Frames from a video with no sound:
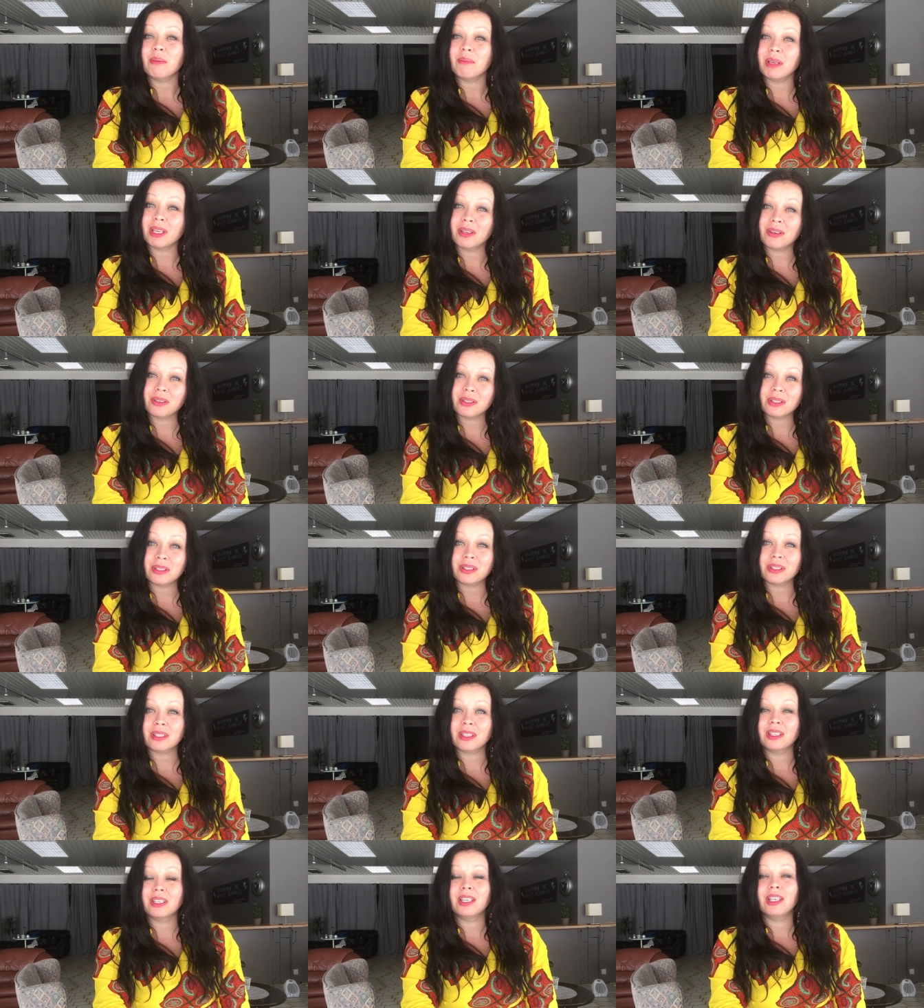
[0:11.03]

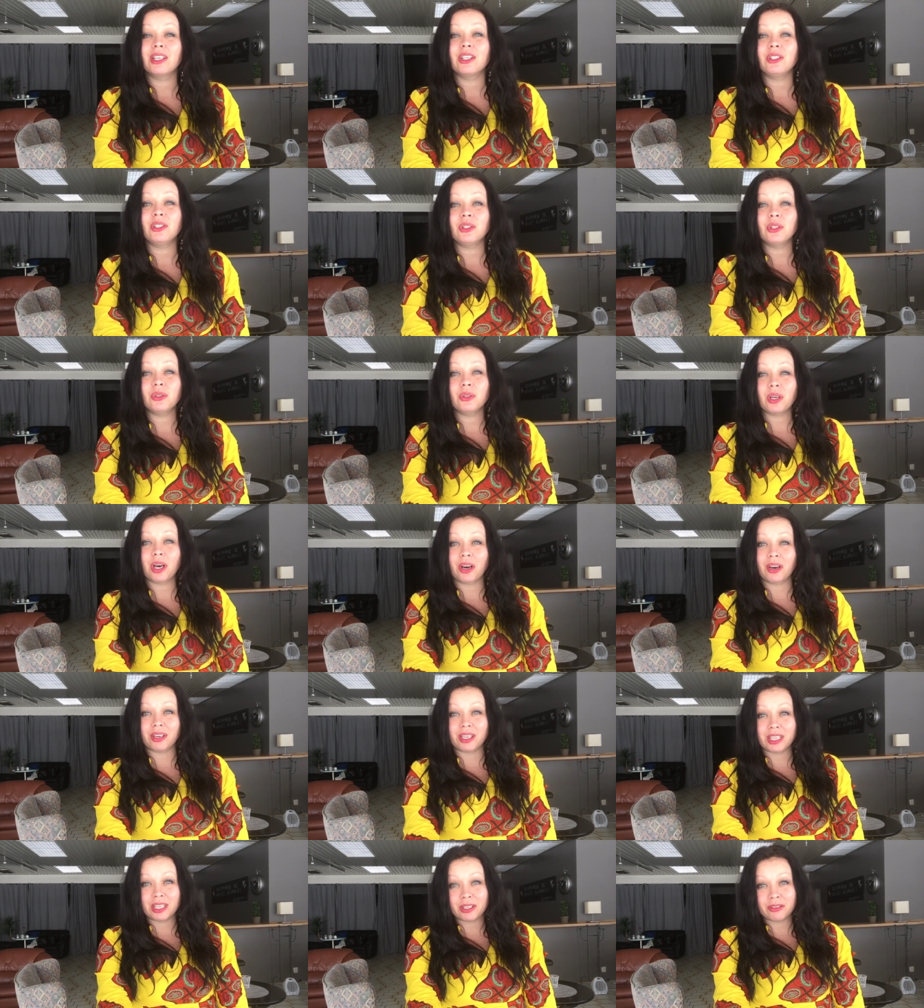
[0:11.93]
because you
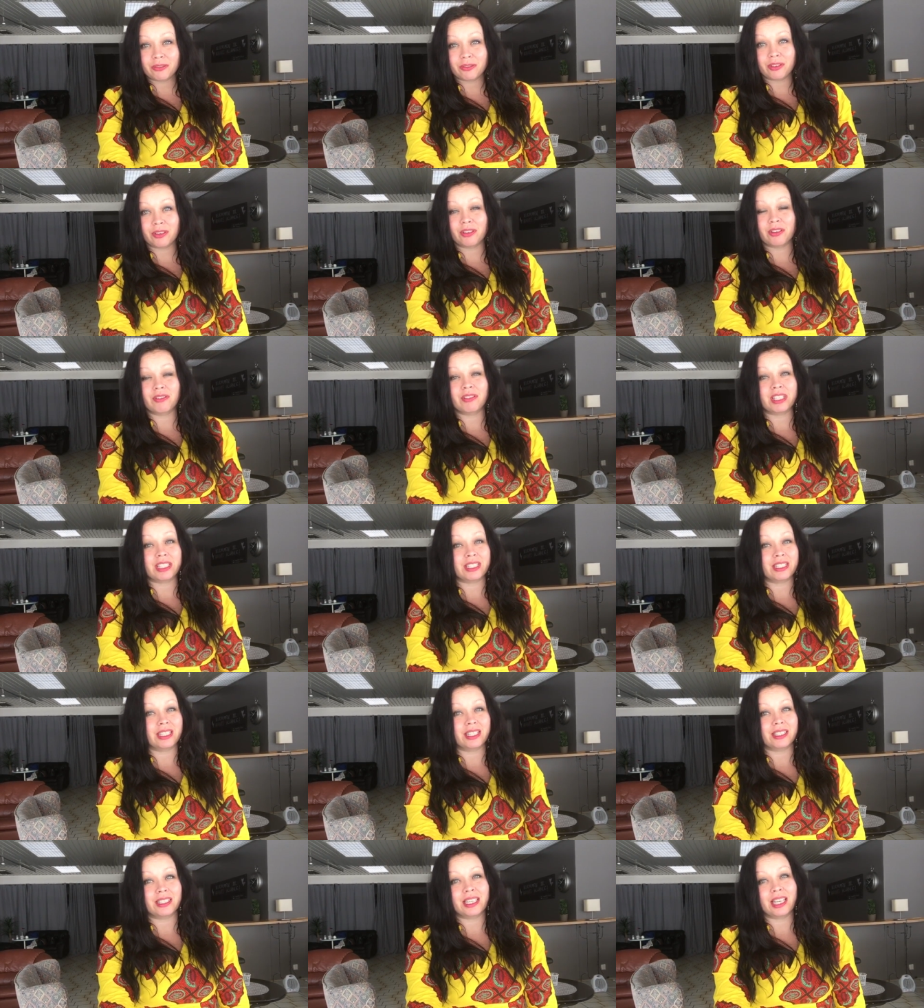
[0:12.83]
are here for a
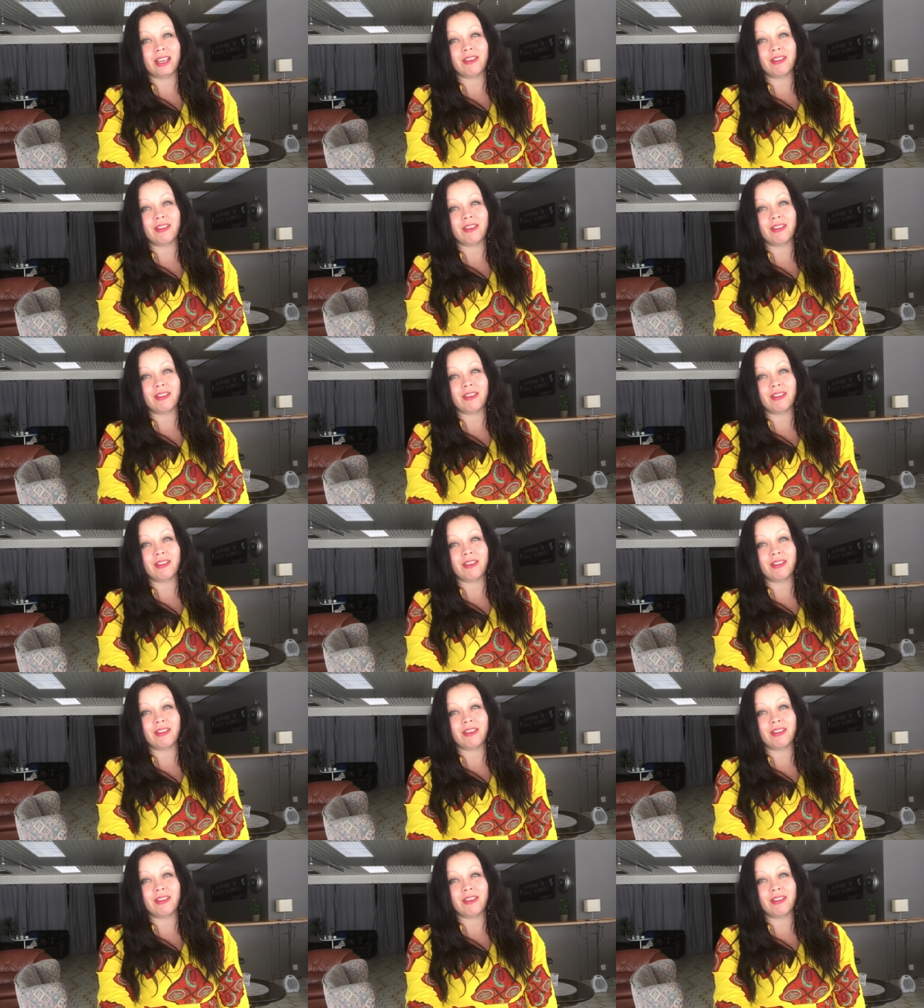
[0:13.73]
reason.